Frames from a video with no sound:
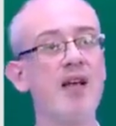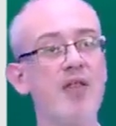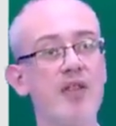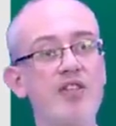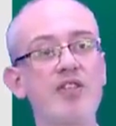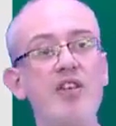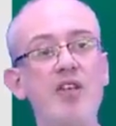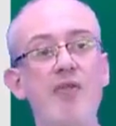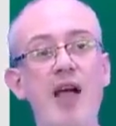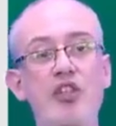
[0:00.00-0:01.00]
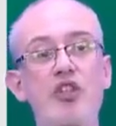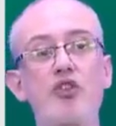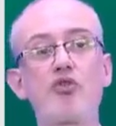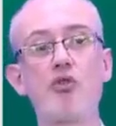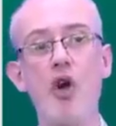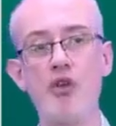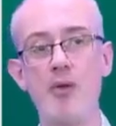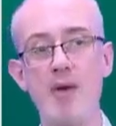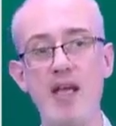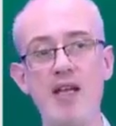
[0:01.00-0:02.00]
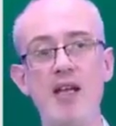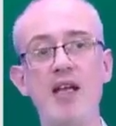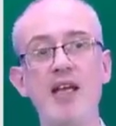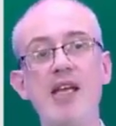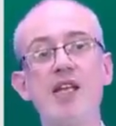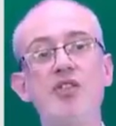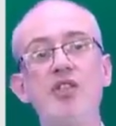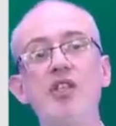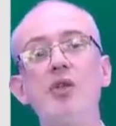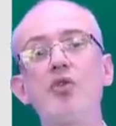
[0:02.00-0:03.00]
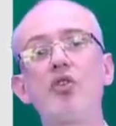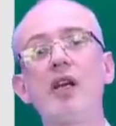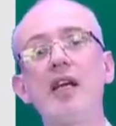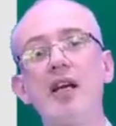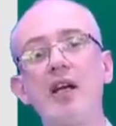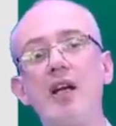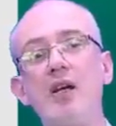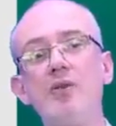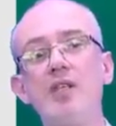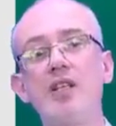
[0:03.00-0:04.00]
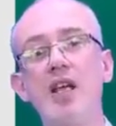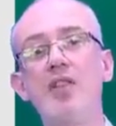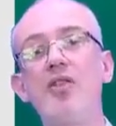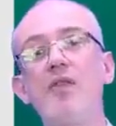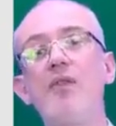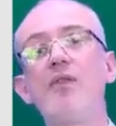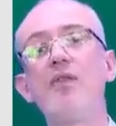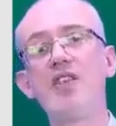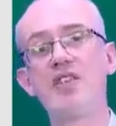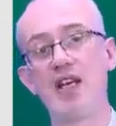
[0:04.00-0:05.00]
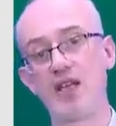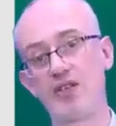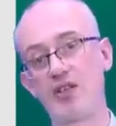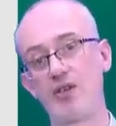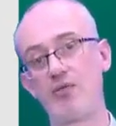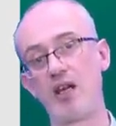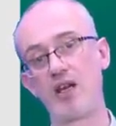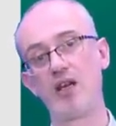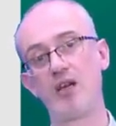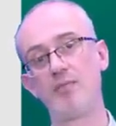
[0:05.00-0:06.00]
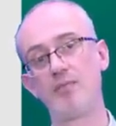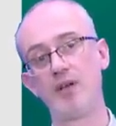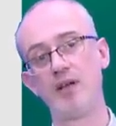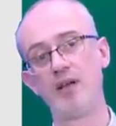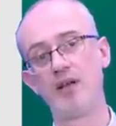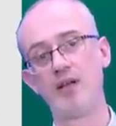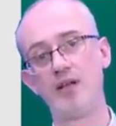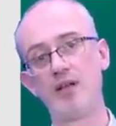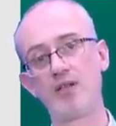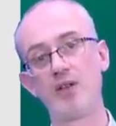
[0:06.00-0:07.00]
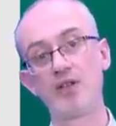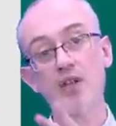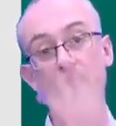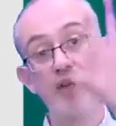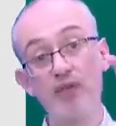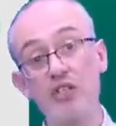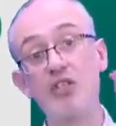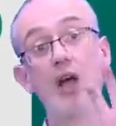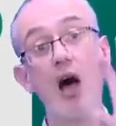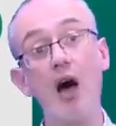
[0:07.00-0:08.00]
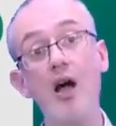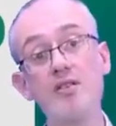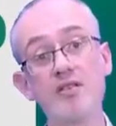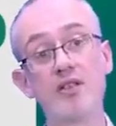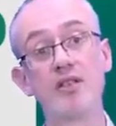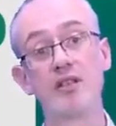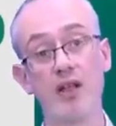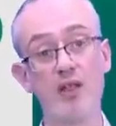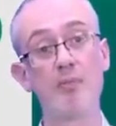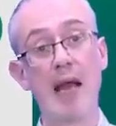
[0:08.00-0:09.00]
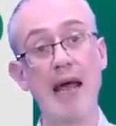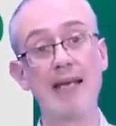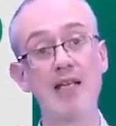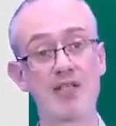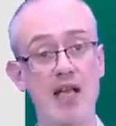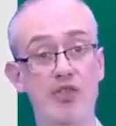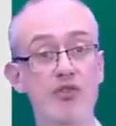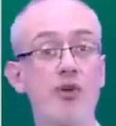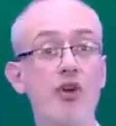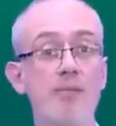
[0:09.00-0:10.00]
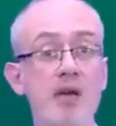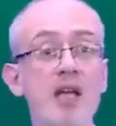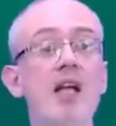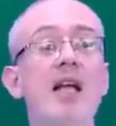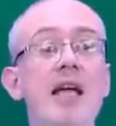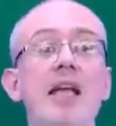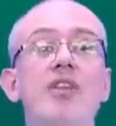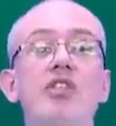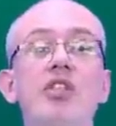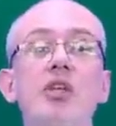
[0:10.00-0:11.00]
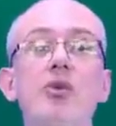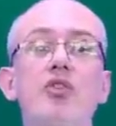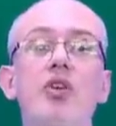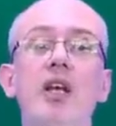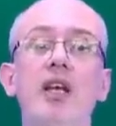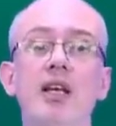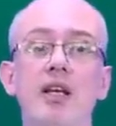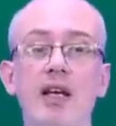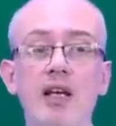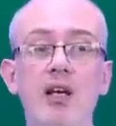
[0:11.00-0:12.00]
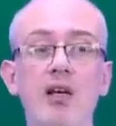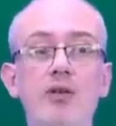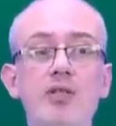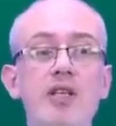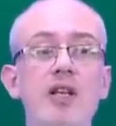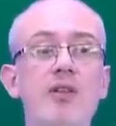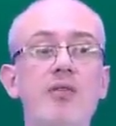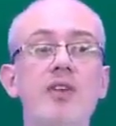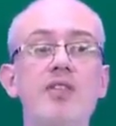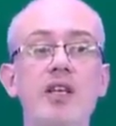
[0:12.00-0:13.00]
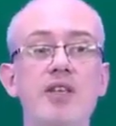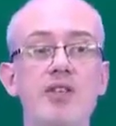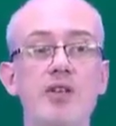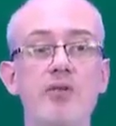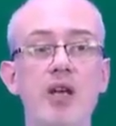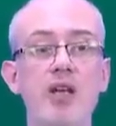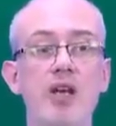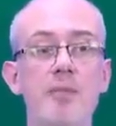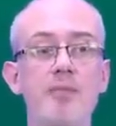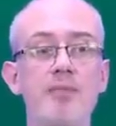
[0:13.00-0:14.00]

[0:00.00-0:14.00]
The study of astronomy is usually included in the physics curriculum. So the study of the stars and the planets, astronomy, is usually included in the physics curriculum.